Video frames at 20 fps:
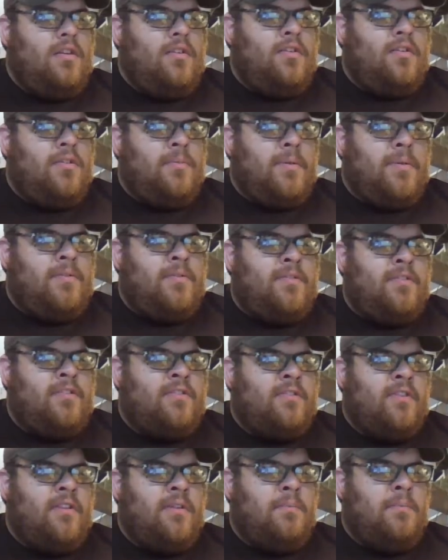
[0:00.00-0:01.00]
for about
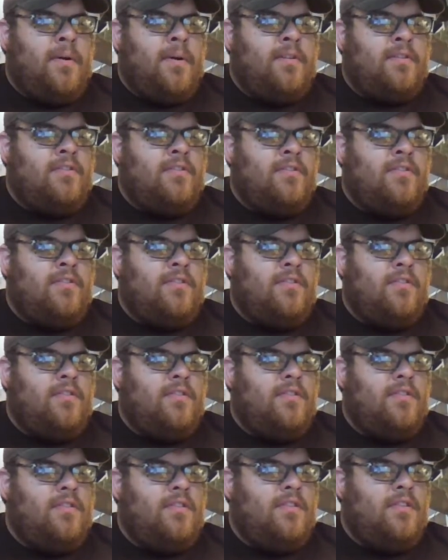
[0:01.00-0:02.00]
$600,
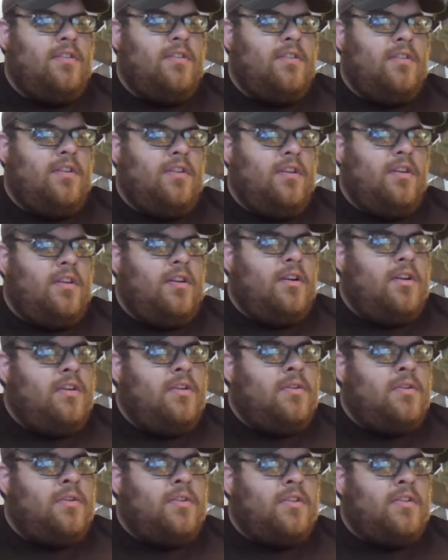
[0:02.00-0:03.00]

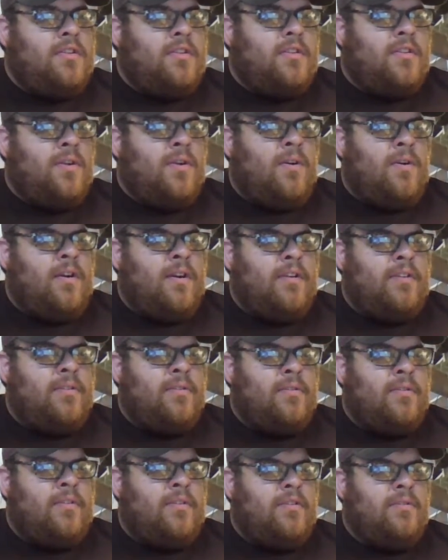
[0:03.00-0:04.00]
you can get the Core
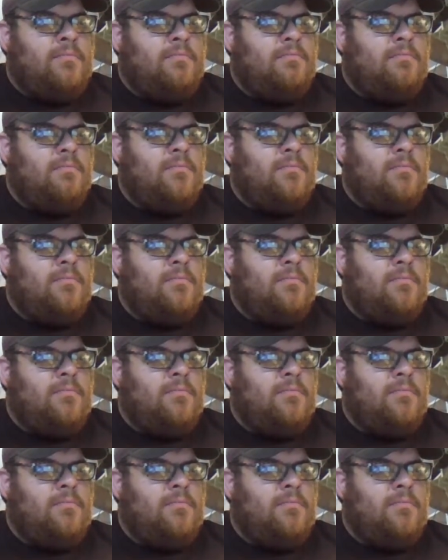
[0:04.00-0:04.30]
i3,